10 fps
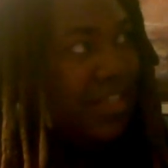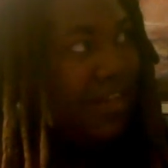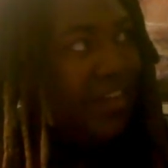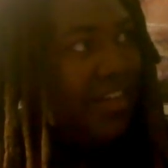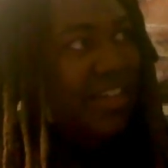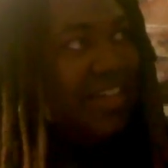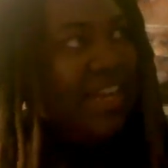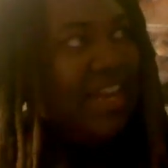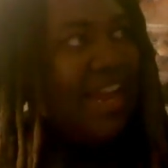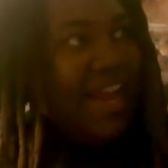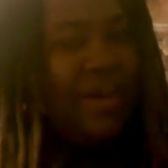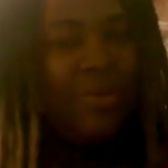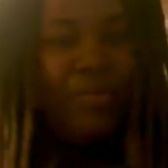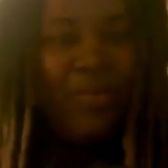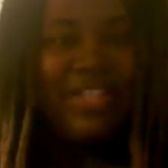Silva.
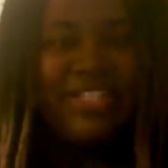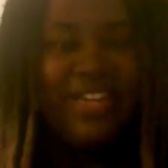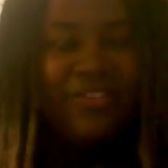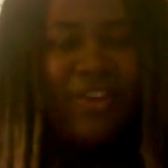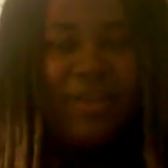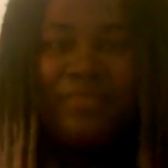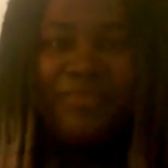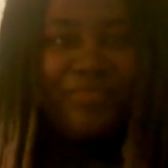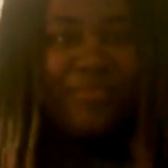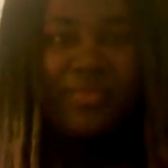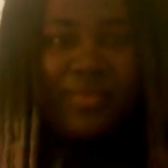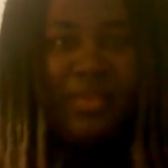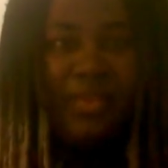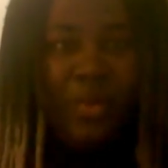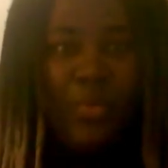And what's next for him?
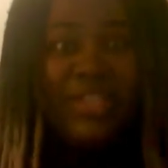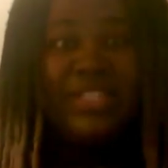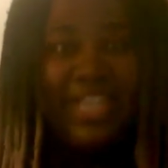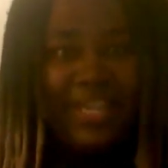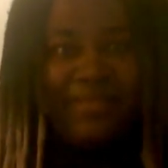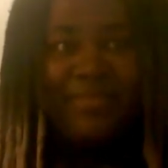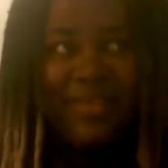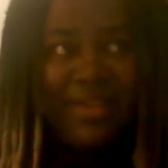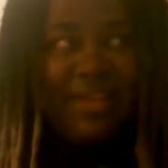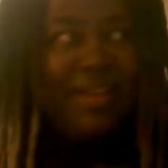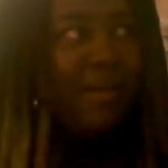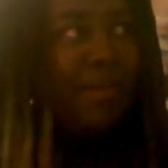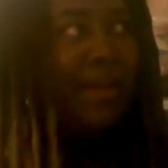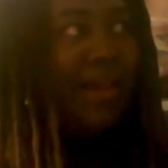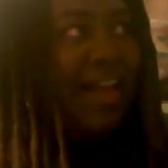We'll see.
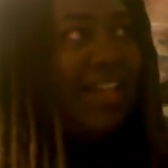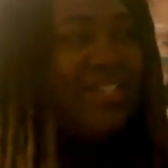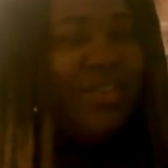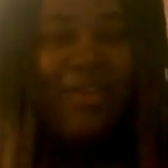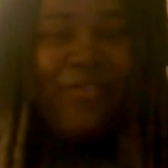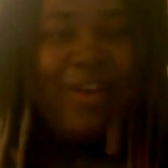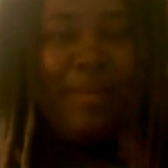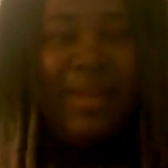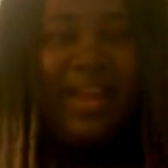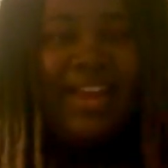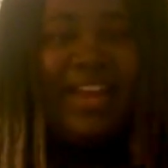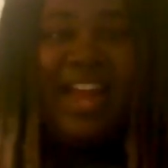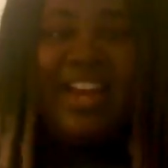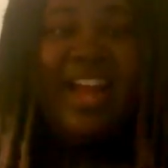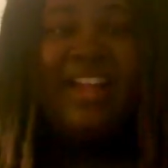But Alistair Overeem, man, he
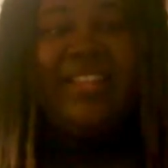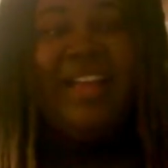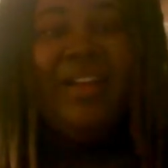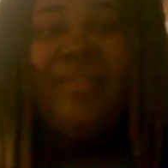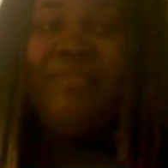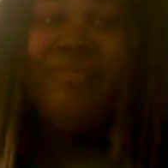got knocked out